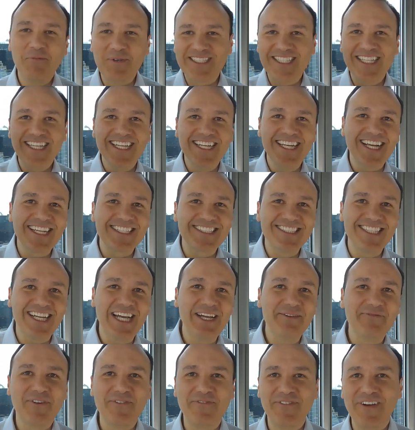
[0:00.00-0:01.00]
we'll see you next
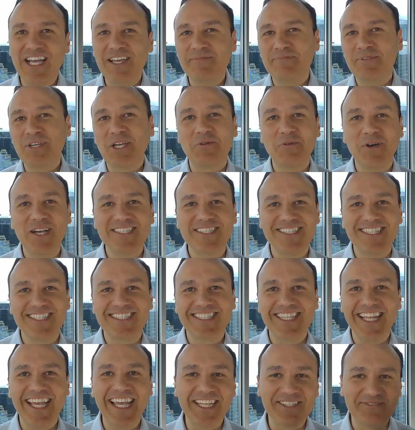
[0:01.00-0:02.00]
time for five big
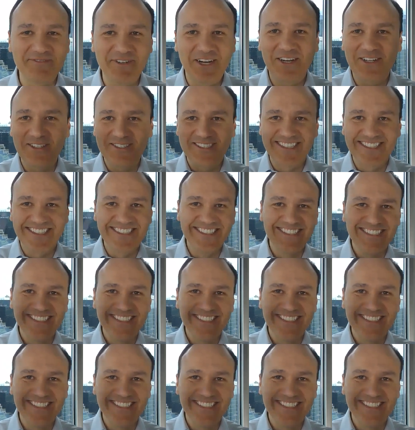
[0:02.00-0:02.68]
questions. Thanks, Rose.